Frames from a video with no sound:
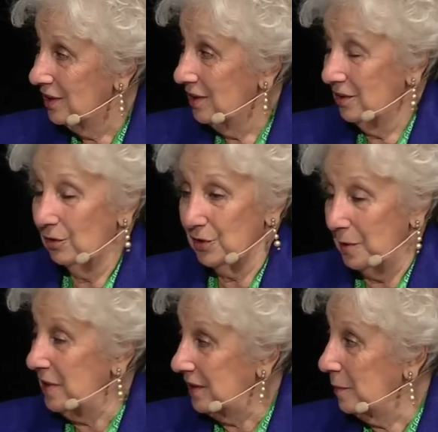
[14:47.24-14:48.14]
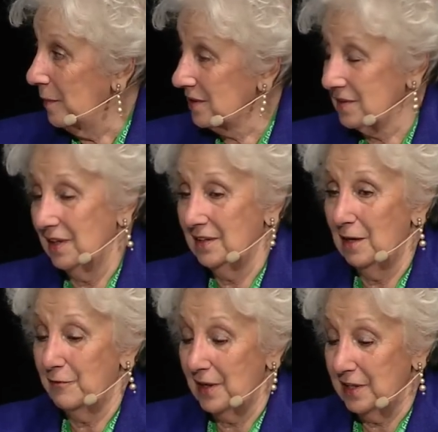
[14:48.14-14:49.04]
And well, I think they've
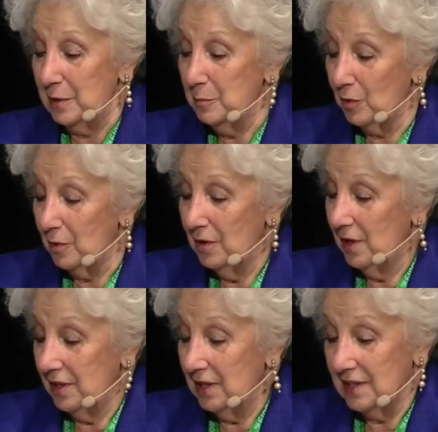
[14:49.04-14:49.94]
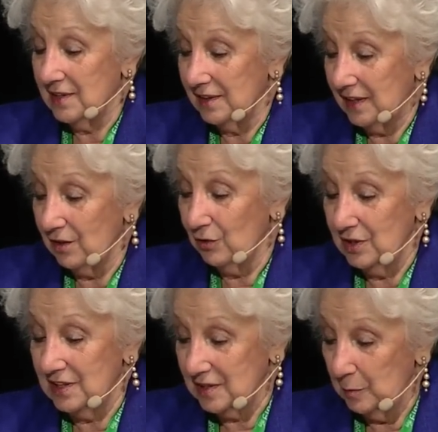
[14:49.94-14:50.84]
found hundreds of
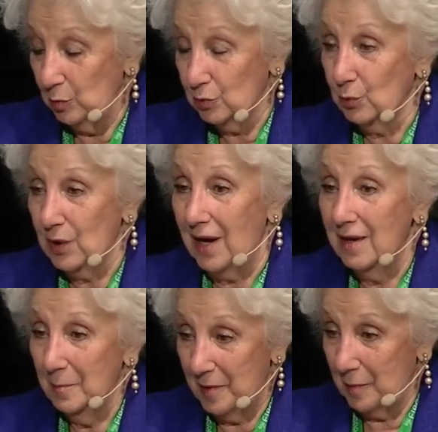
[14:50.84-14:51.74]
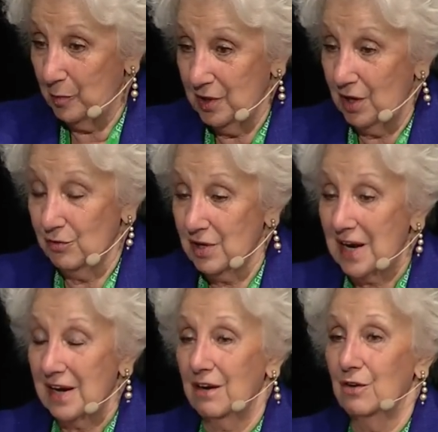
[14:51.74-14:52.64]
victims of Franco's regime,
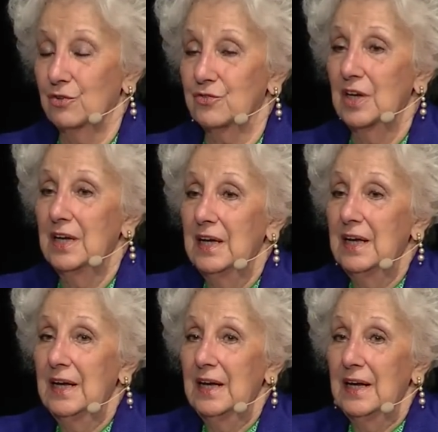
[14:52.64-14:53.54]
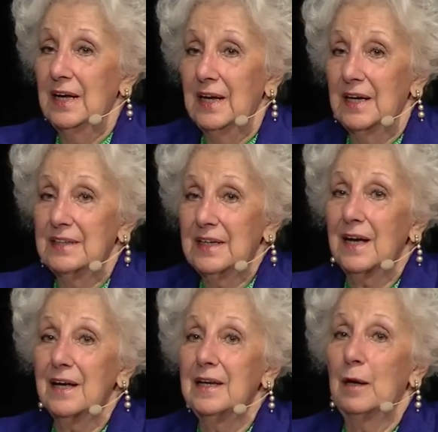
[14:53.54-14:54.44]
and they've had a
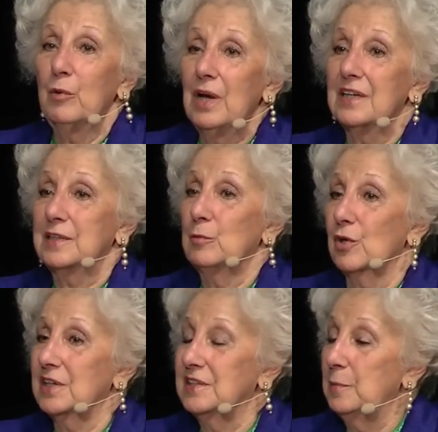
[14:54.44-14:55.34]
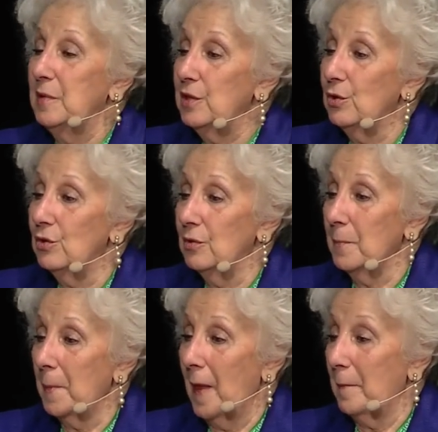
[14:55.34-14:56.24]
proper burial.
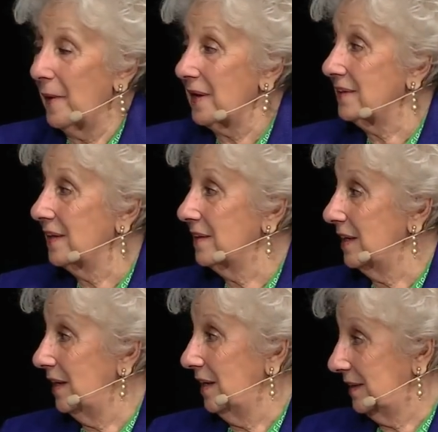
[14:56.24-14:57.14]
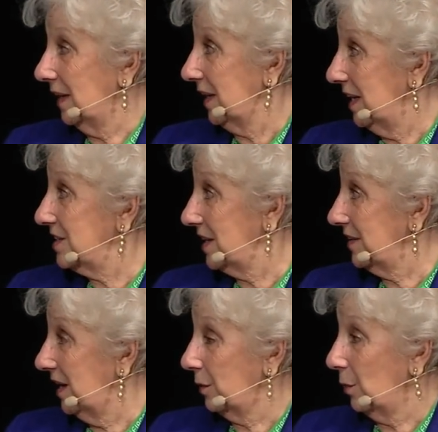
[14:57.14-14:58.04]
And we
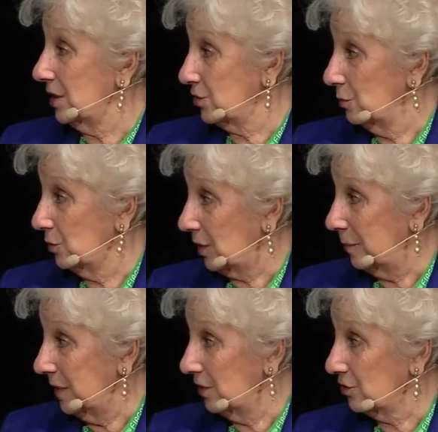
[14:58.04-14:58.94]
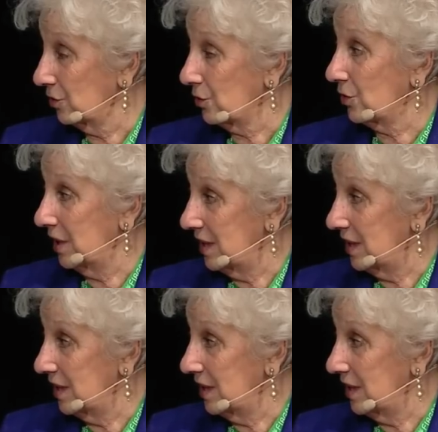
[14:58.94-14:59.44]
grandmothers, apart from this